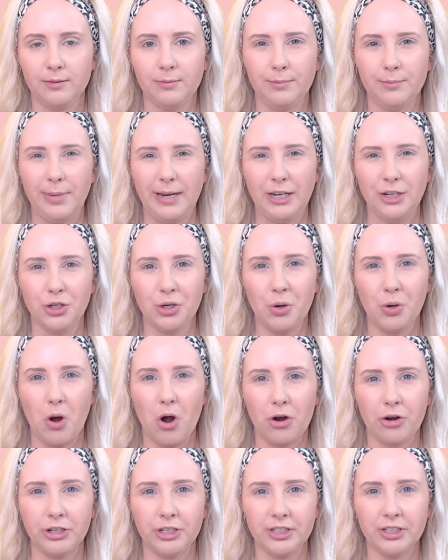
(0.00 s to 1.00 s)
being too
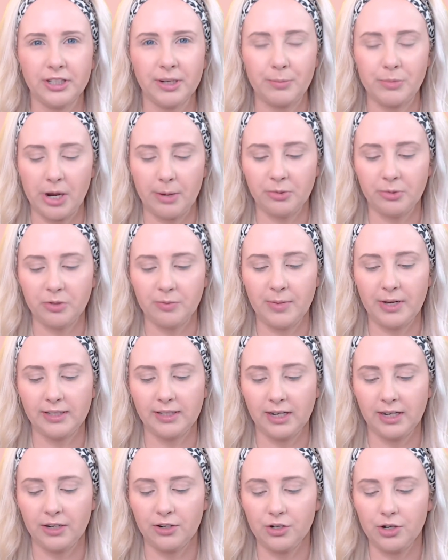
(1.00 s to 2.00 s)
orange sometimes with my
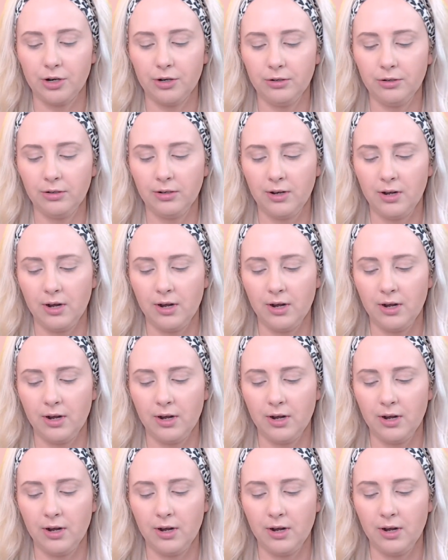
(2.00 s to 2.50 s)
skin tone.